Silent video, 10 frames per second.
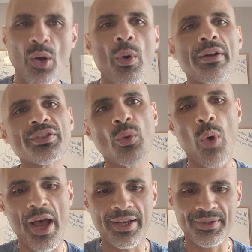Where is the
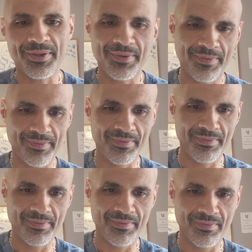wise?
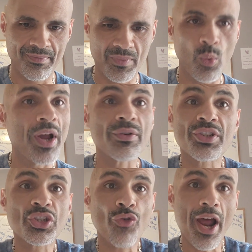Where
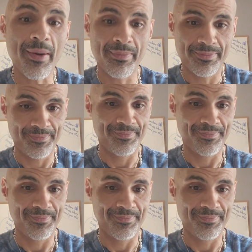is the scribe?